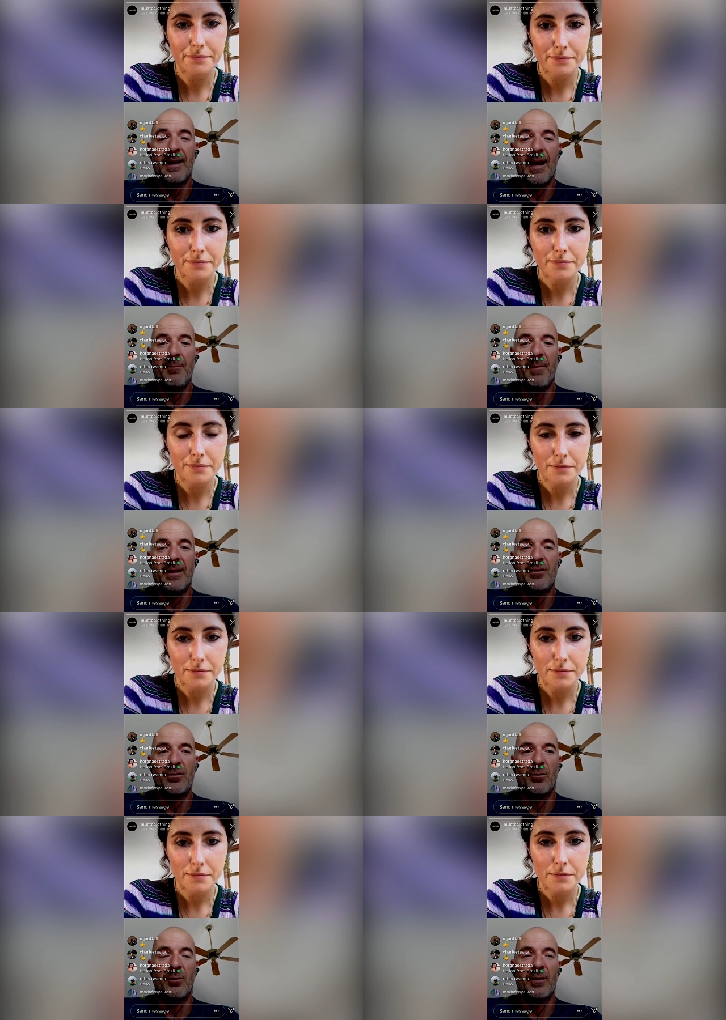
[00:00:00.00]
Speaker 1: make sure
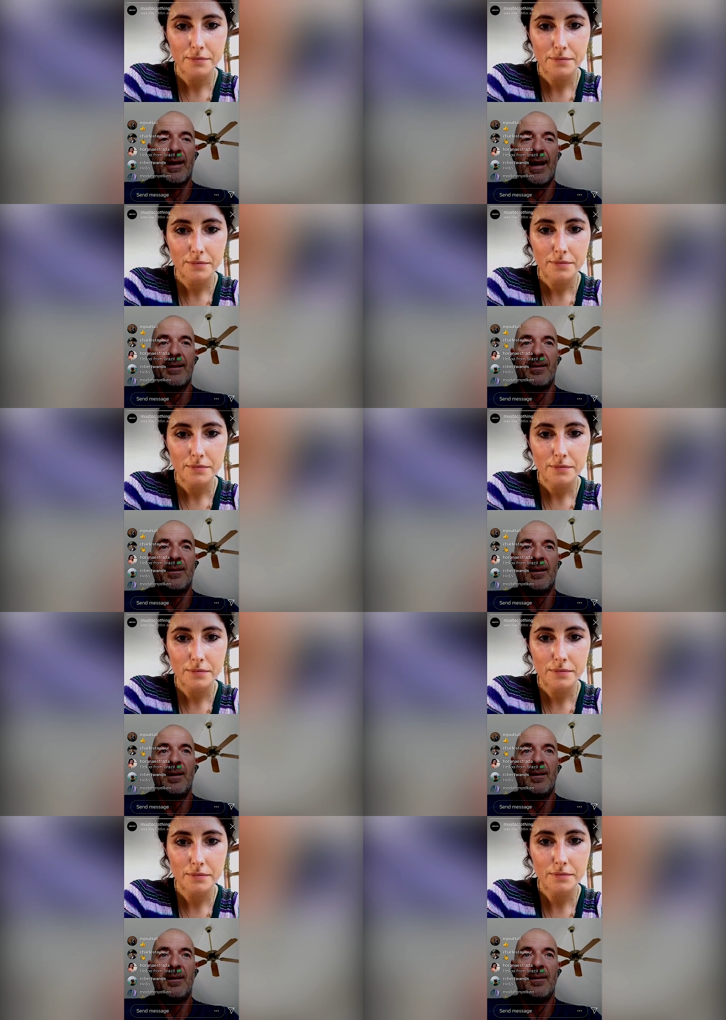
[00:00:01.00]
that
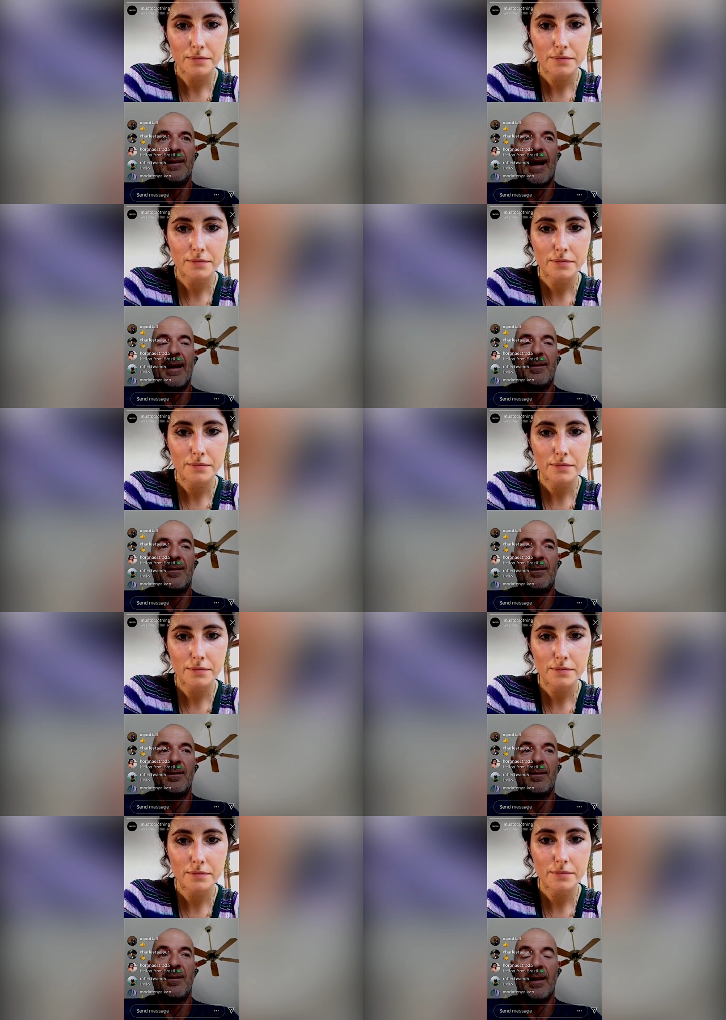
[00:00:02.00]
that
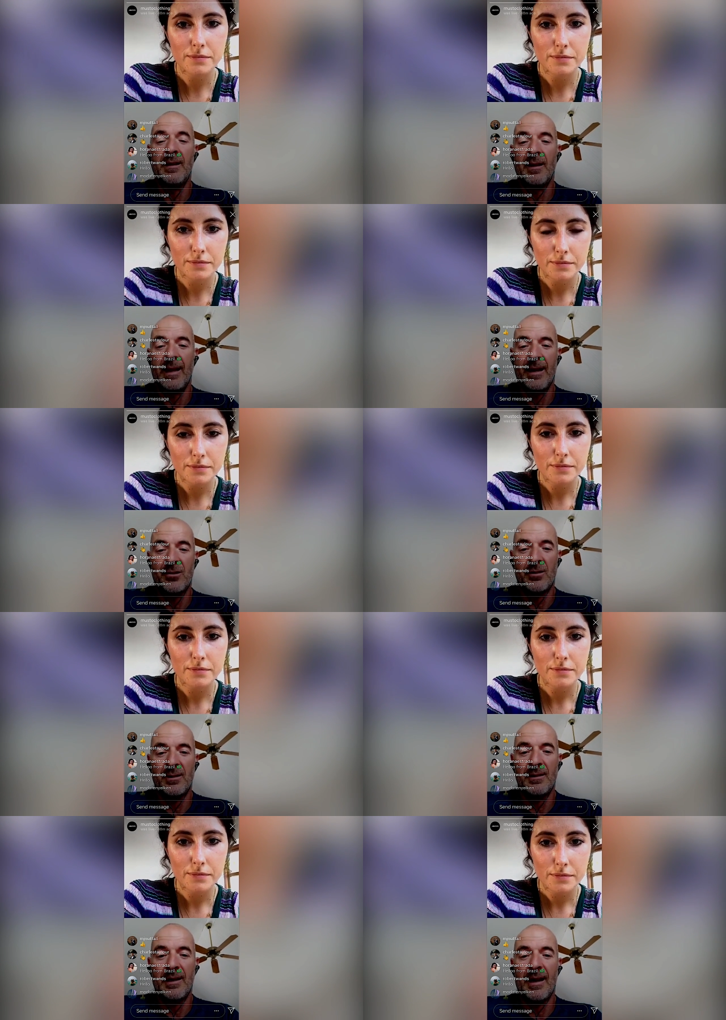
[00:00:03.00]
single action
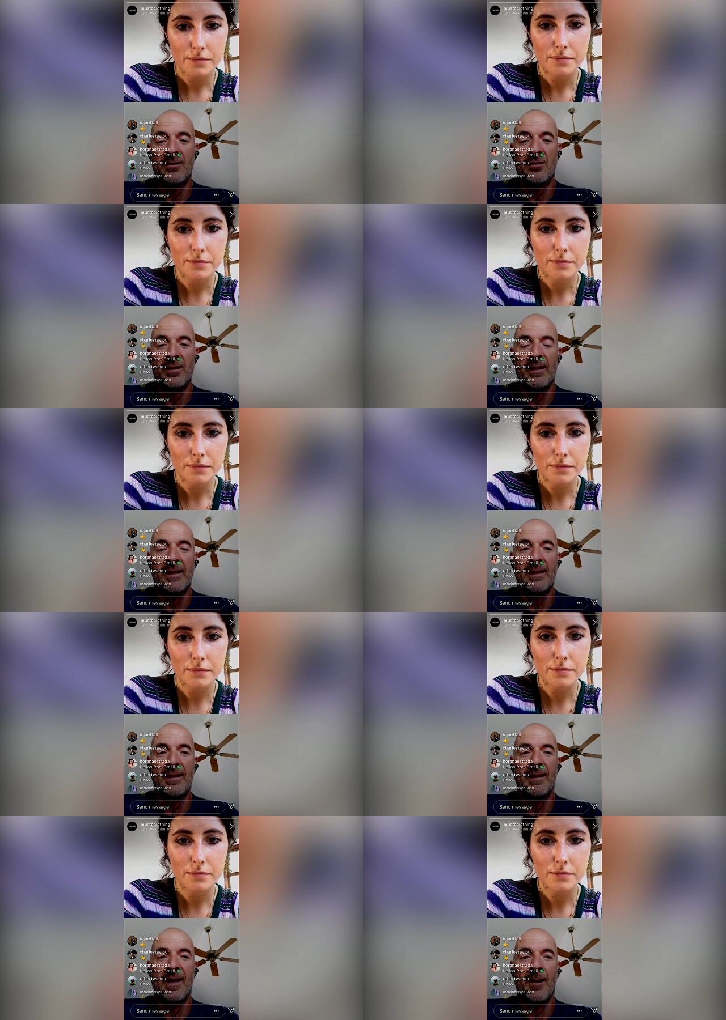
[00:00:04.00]
actually
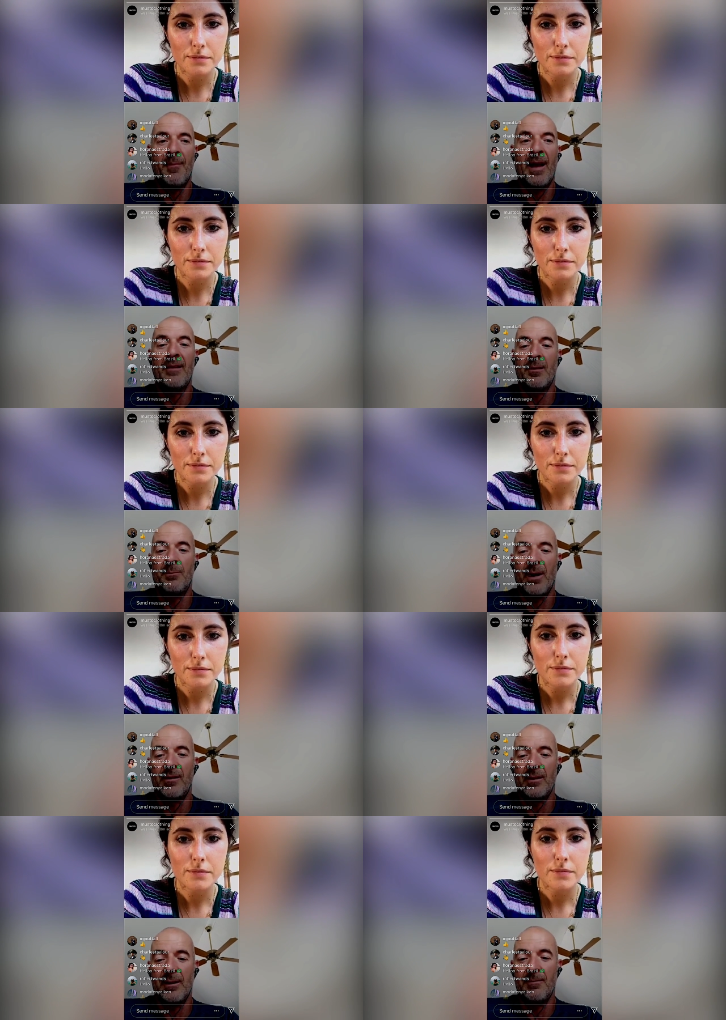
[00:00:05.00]
um, has a positive,
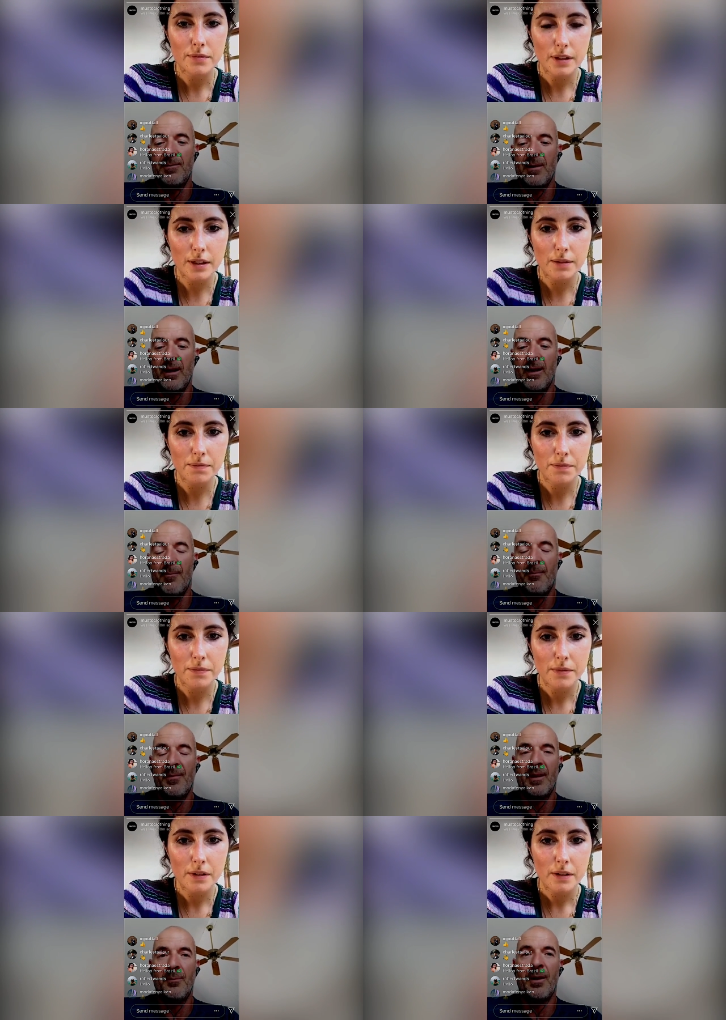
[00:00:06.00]
Speaker 2: yeah. um, a
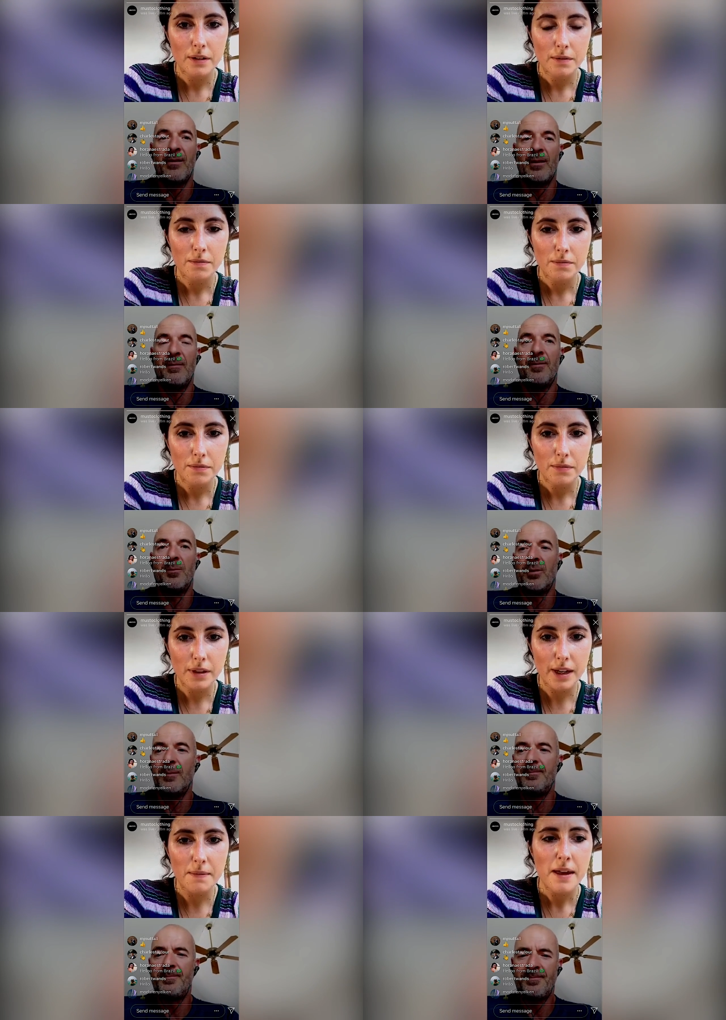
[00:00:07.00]
positive footprint. Yeah,
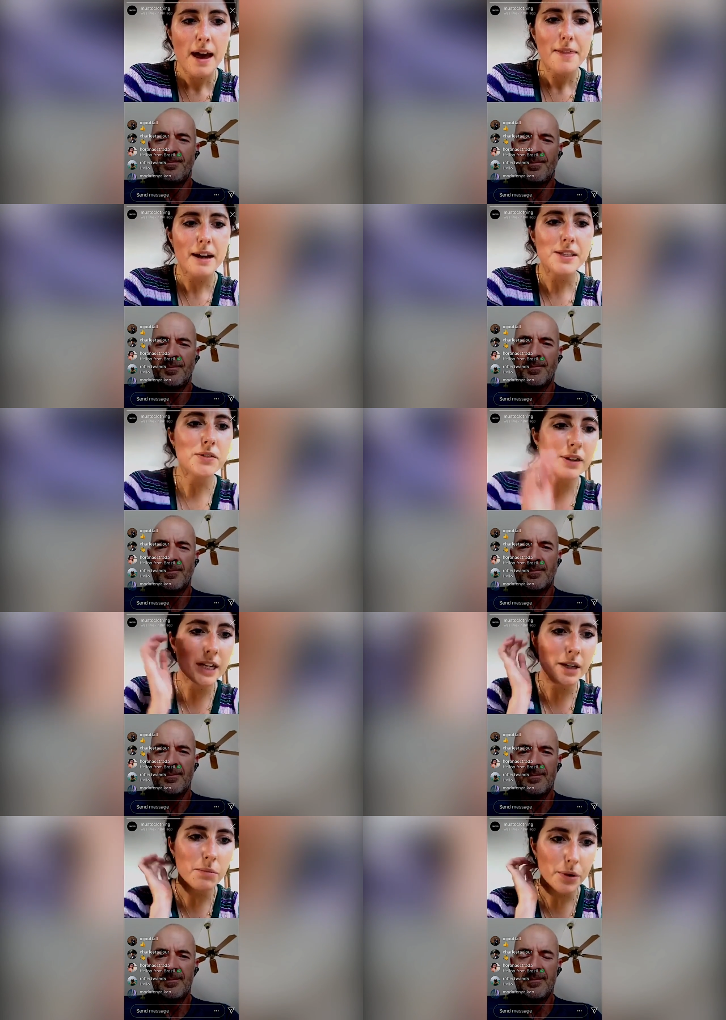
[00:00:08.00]
that's a really
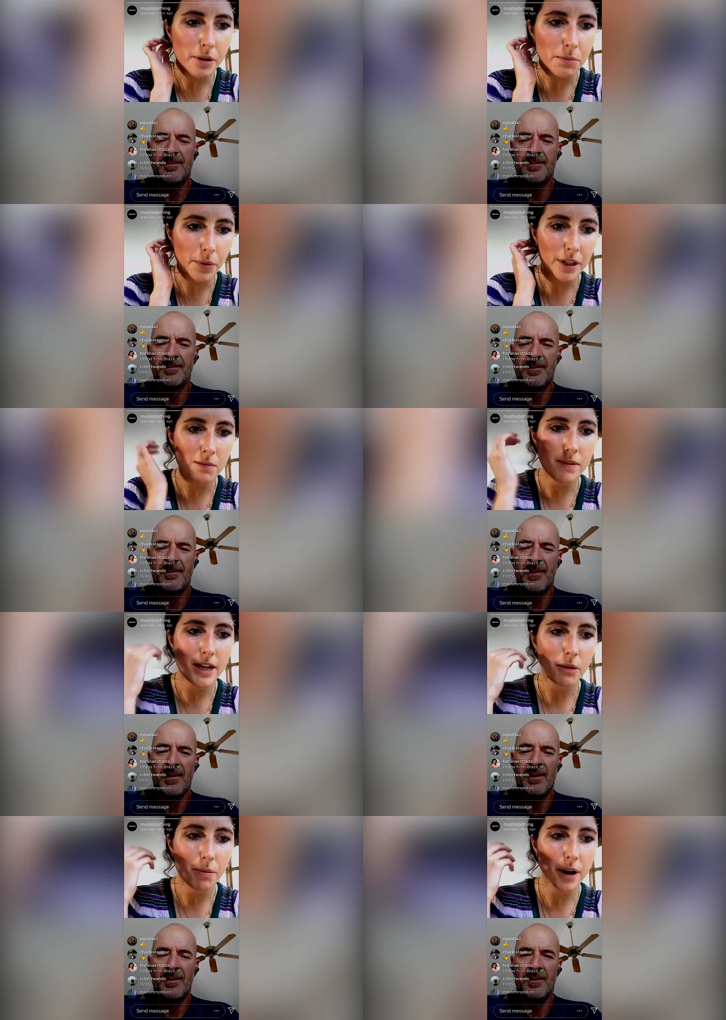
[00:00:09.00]
important point you make
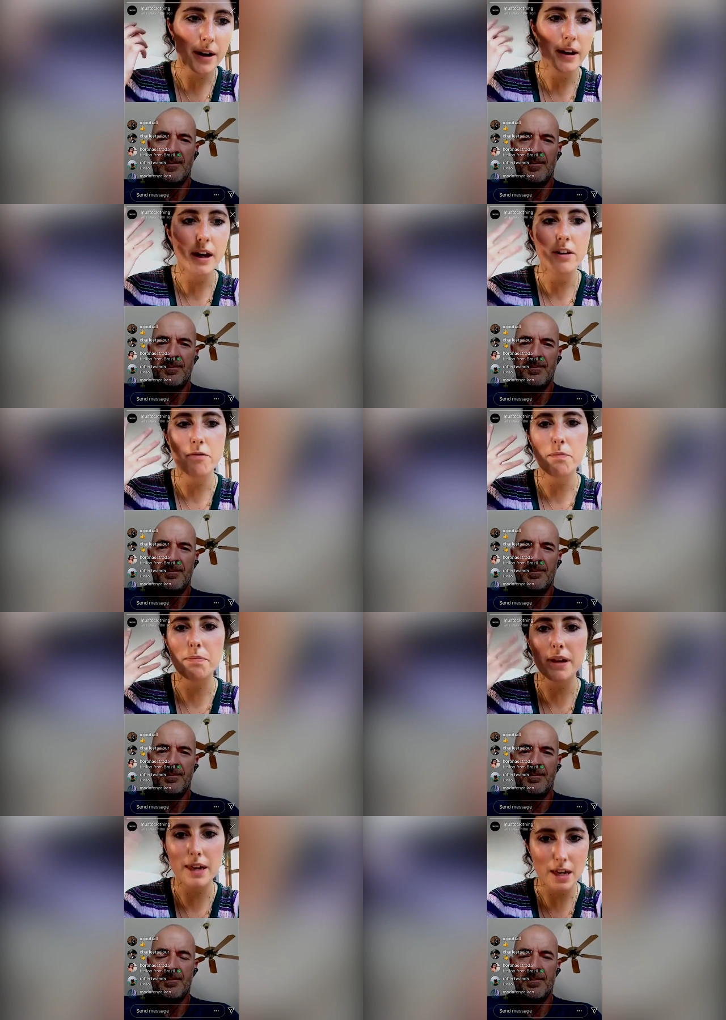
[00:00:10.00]
about kind of
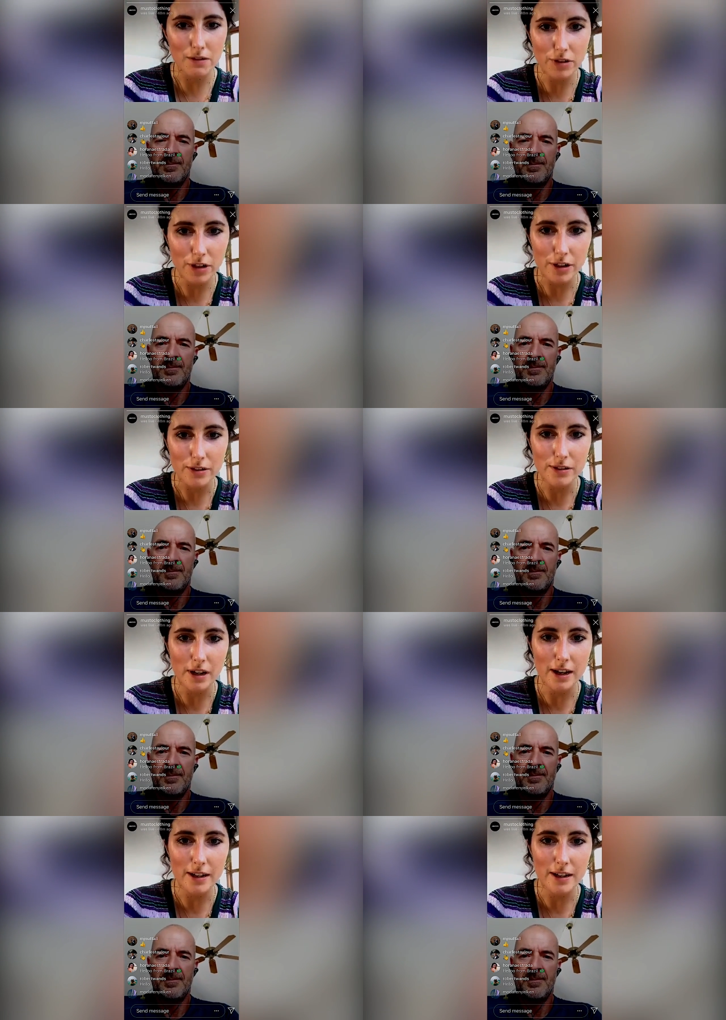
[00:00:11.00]
behaviors. And